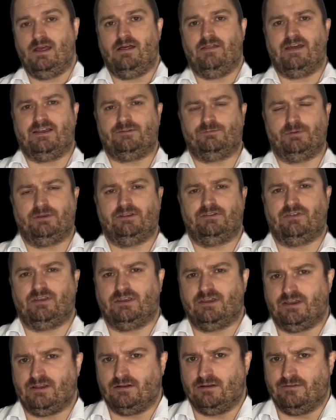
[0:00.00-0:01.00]
That's because the
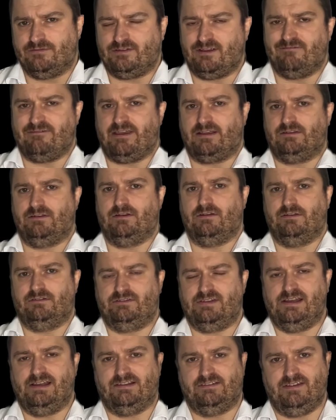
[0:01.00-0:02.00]
kernel offset vector
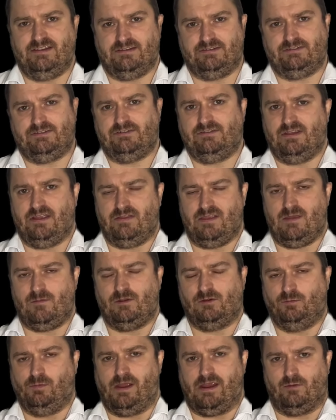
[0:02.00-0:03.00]
still exists in the
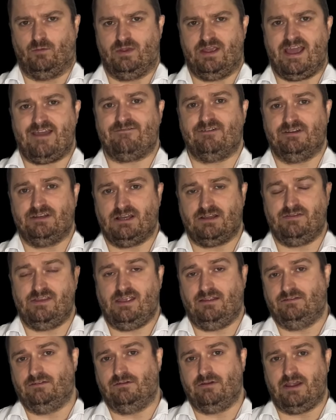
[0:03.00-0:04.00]
image plane. We haven't done the
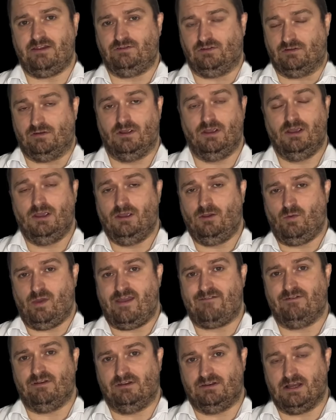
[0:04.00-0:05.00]
integration, we
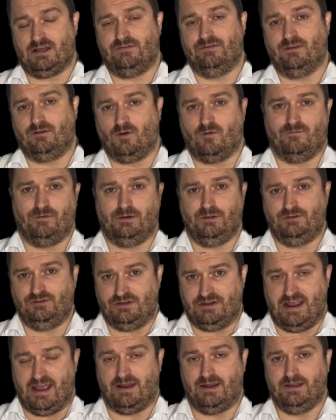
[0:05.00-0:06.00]
haven't done the convolution
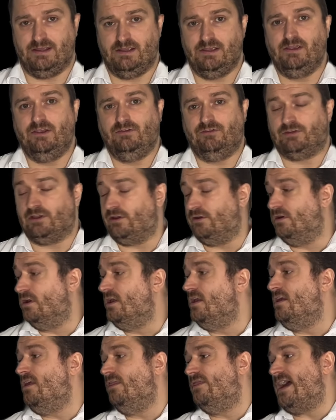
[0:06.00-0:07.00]
yet, so
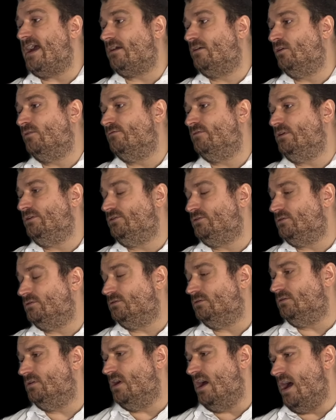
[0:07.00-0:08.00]
that
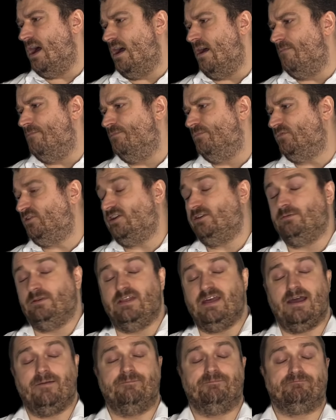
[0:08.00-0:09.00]
convolutional,
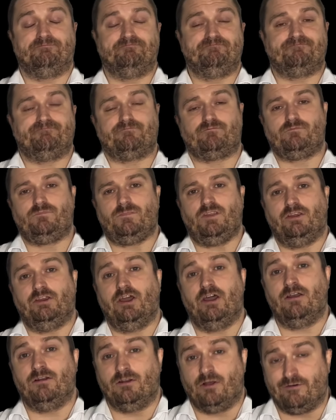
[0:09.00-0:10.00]
that
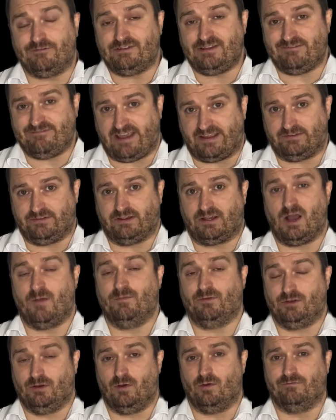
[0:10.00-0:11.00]
kernel offset vector
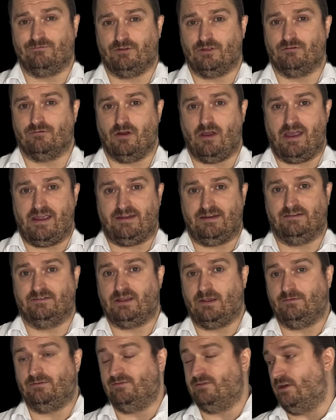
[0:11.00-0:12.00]
comes along for the ride in
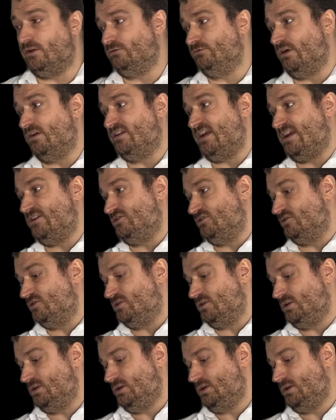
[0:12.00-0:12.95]
terms of those rotations.